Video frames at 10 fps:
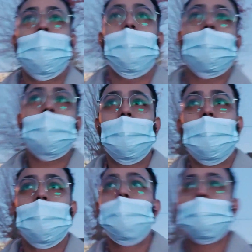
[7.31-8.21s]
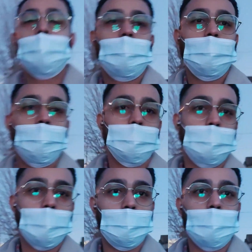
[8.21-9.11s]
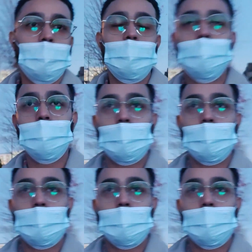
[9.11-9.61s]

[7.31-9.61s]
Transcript: but yes, I was on my break.